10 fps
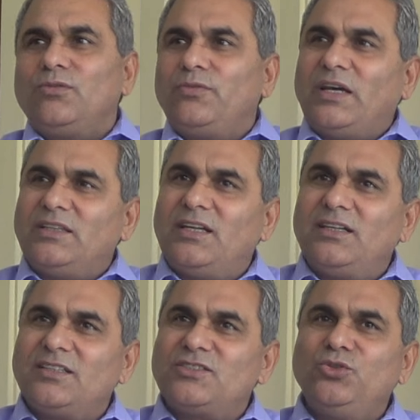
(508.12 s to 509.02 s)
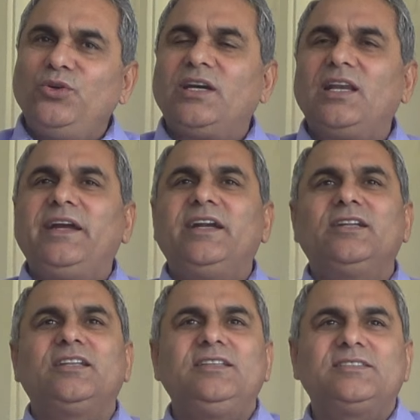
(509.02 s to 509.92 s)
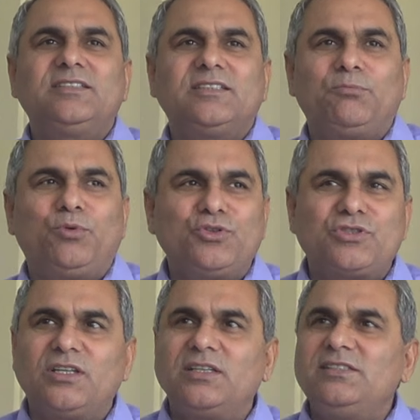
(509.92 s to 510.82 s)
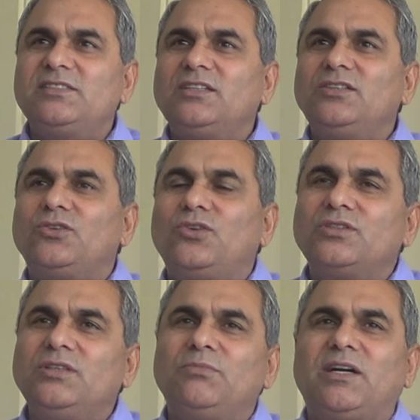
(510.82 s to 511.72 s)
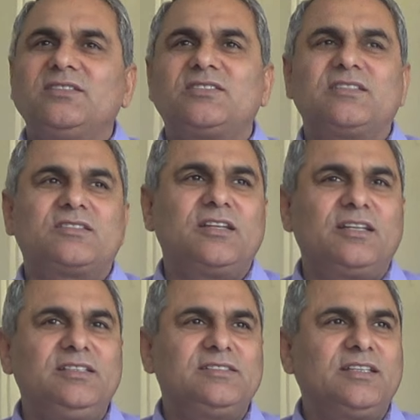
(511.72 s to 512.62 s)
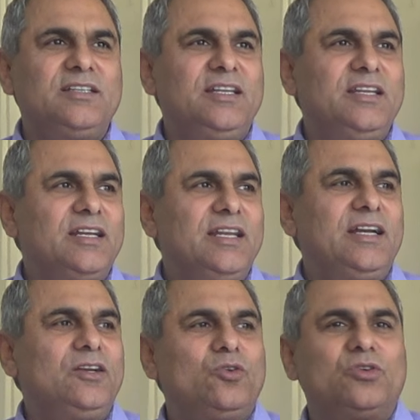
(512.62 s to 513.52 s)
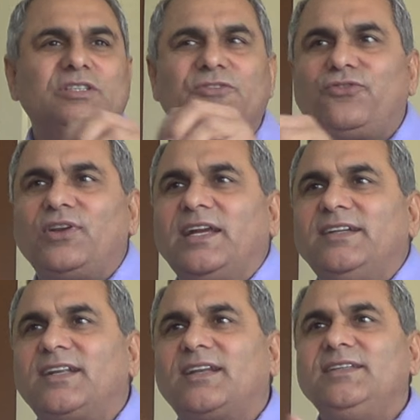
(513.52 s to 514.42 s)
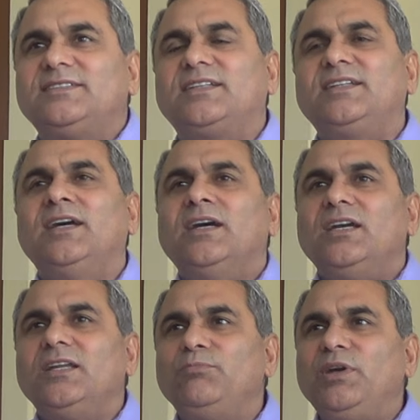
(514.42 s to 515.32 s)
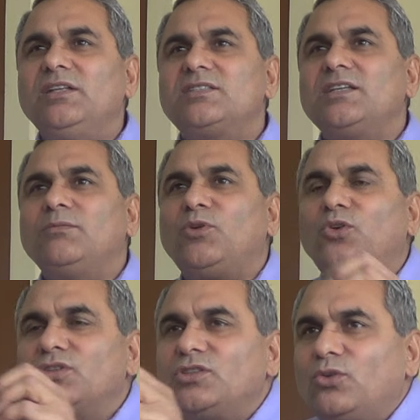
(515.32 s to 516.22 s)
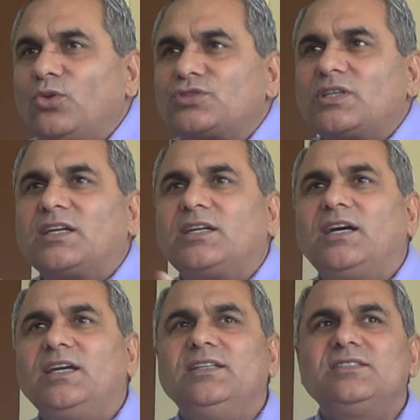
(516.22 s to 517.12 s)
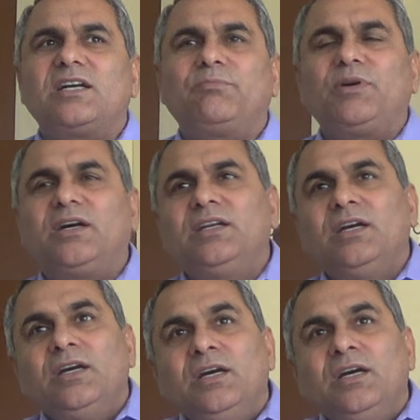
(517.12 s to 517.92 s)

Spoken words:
whether it is New England region, the Boston region, or the Manchester region in England, or the Flanders region in Belgium, or the Osaka in Japan,